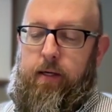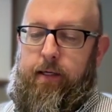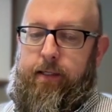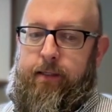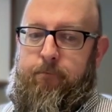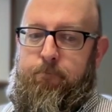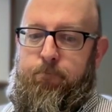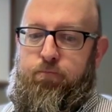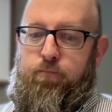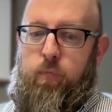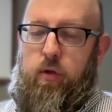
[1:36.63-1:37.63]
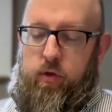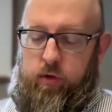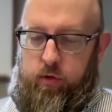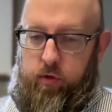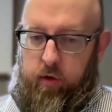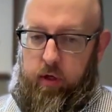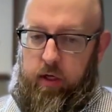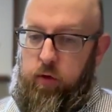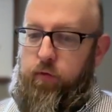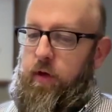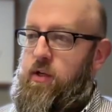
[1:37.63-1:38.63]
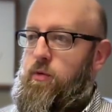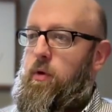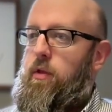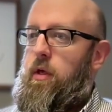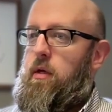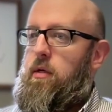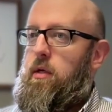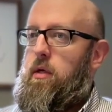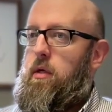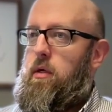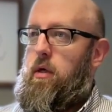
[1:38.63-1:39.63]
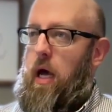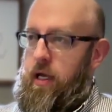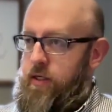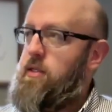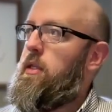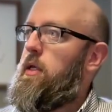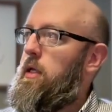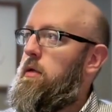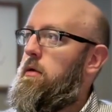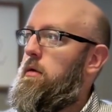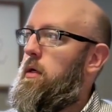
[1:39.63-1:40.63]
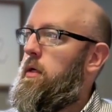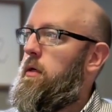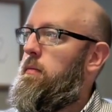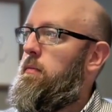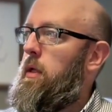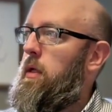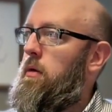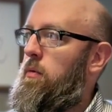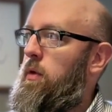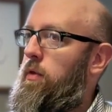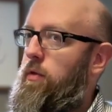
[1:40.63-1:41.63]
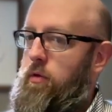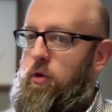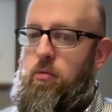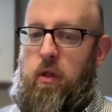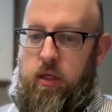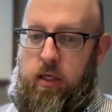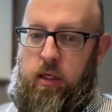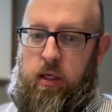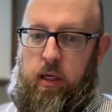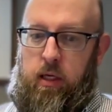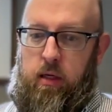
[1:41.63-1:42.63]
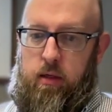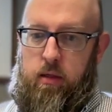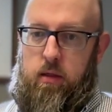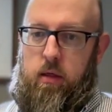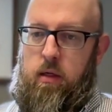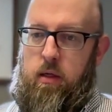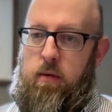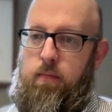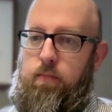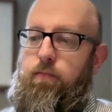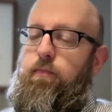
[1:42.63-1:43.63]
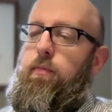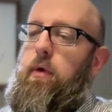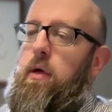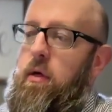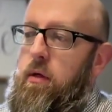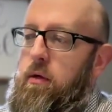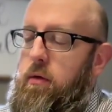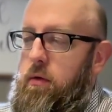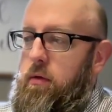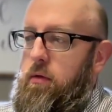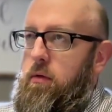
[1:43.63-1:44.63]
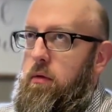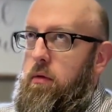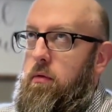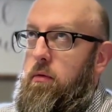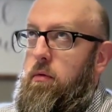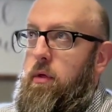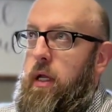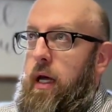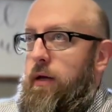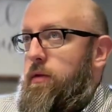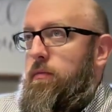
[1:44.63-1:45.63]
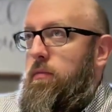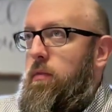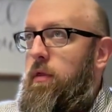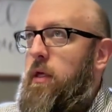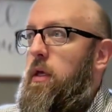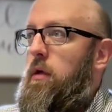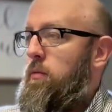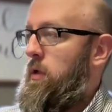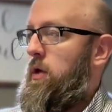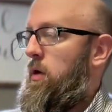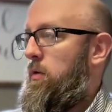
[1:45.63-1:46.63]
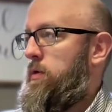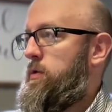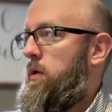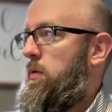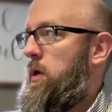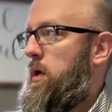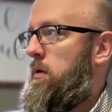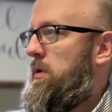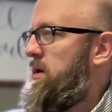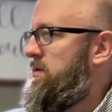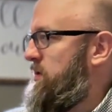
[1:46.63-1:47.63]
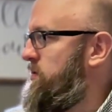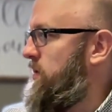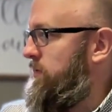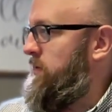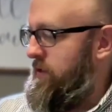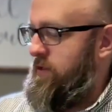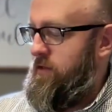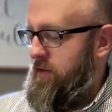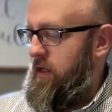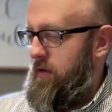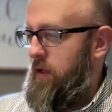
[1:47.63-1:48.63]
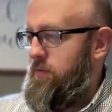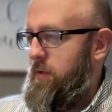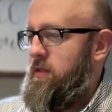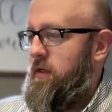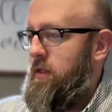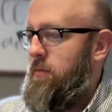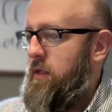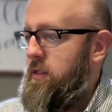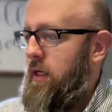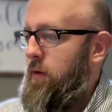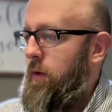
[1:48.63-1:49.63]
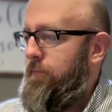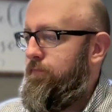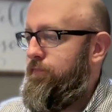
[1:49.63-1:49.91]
um, to, to interface with it honestly um, and with humility and um, uh, not thinking that we know what's going on, right? So, so that's that, that's basically the big takeaway.